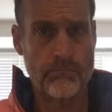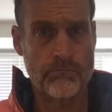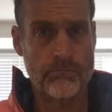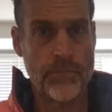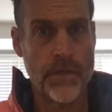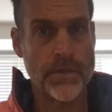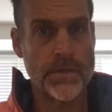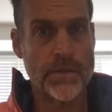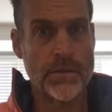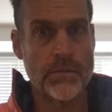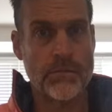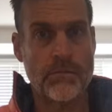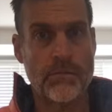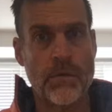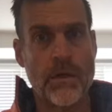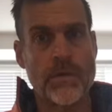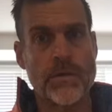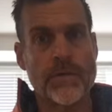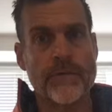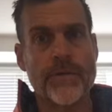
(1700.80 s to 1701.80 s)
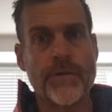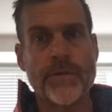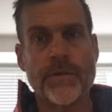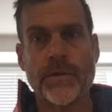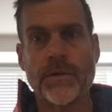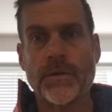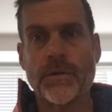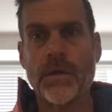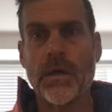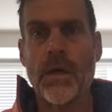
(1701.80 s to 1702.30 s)
much larger
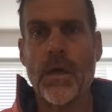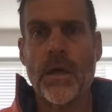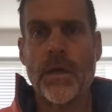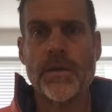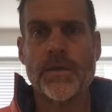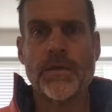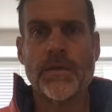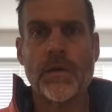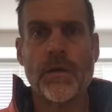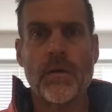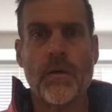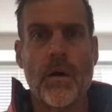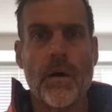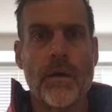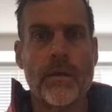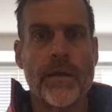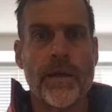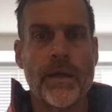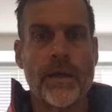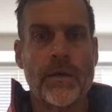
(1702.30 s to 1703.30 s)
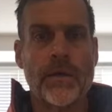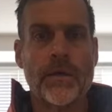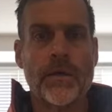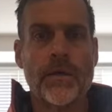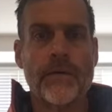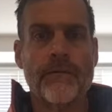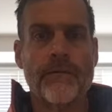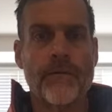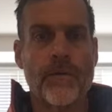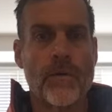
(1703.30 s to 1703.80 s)
voltage. So are they
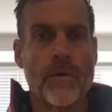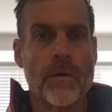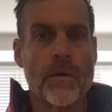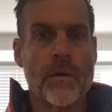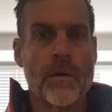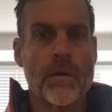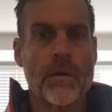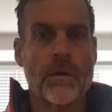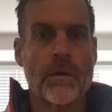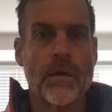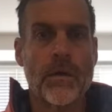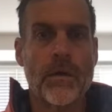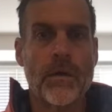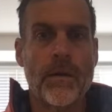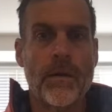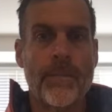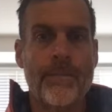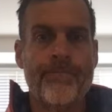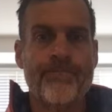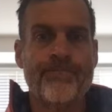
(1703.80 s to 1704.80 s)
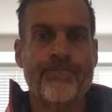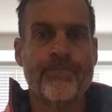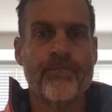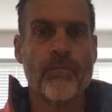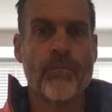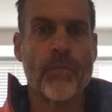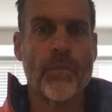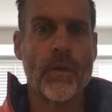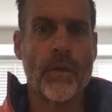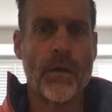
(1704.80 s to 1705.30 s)
good for
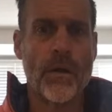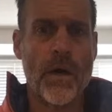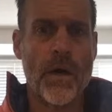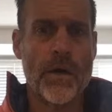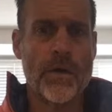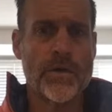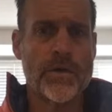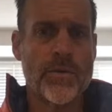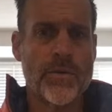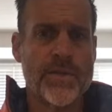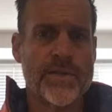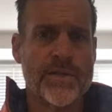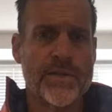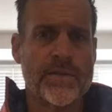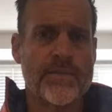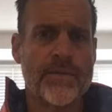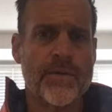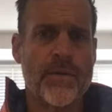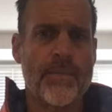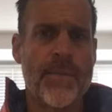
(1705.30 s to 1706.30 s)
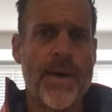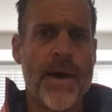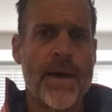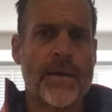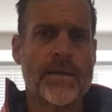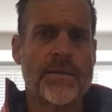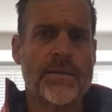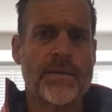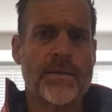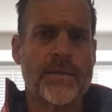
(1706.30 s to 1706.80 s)
126 volt
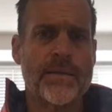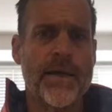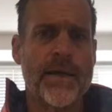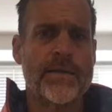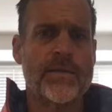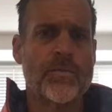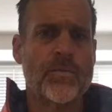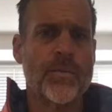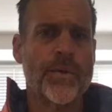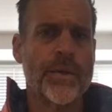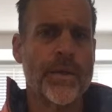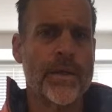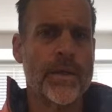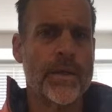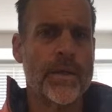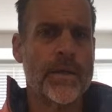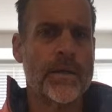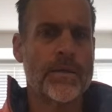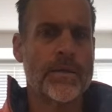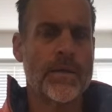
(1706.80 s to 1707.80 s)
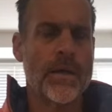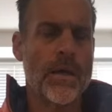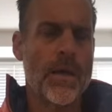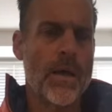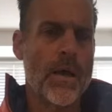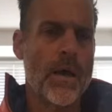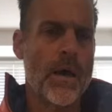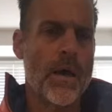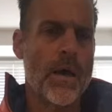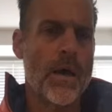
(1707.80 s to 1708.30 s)
max? That's really it.
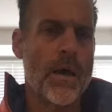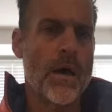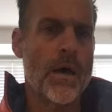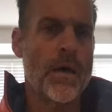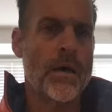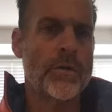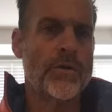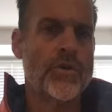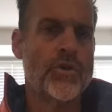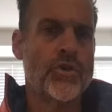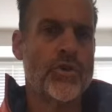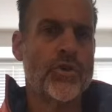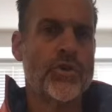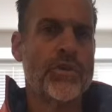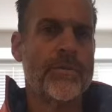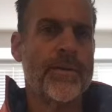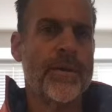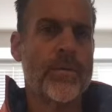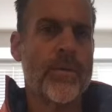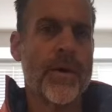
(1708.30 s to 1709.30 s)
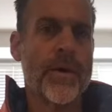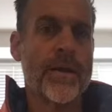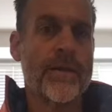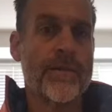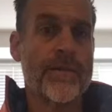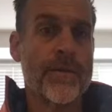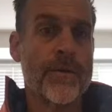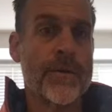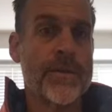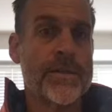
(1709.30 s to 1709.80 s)
Should you be running
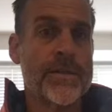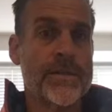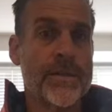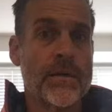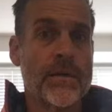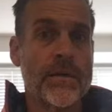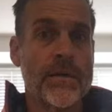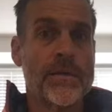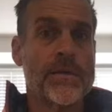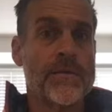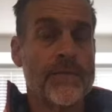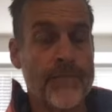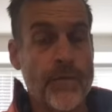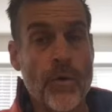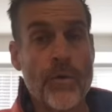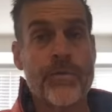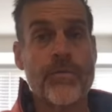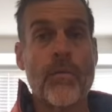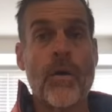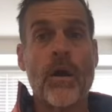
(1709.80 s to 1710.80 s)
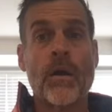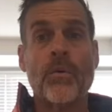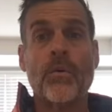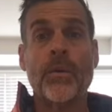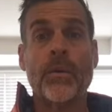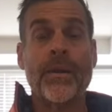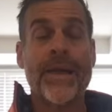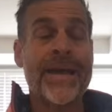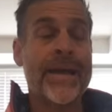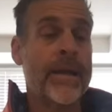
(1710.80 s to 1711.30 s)
30 series full throttle
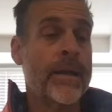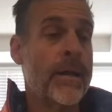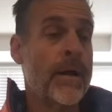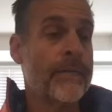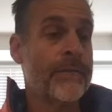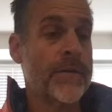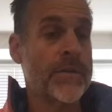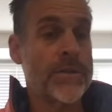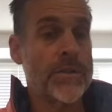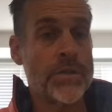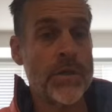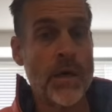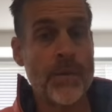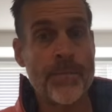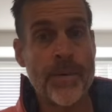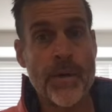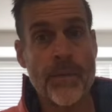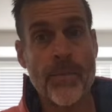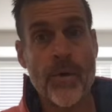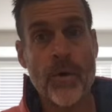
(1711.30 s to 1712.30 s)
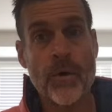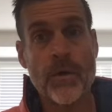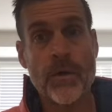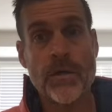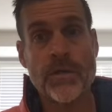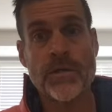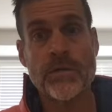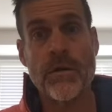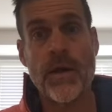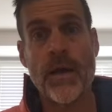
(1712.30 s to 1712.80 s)
while landing off a jump on a
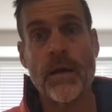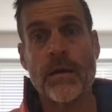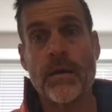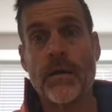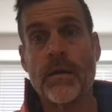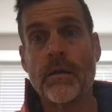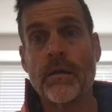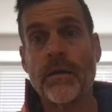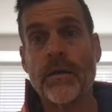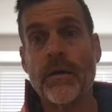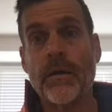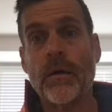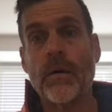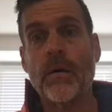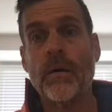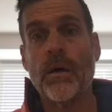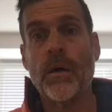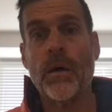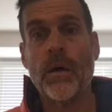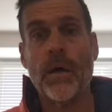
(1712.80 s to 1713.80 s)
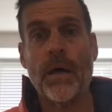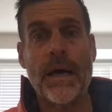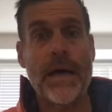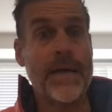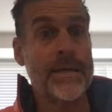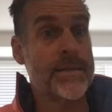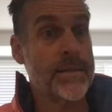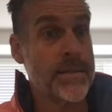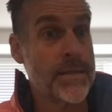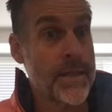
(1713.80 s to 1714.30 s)
motocross track on a Leo?
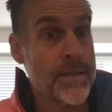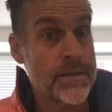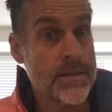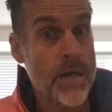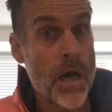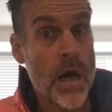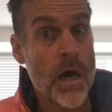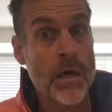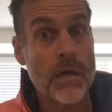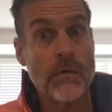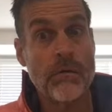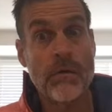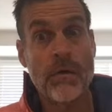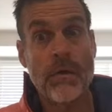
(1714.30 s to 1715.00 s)
I suggest not.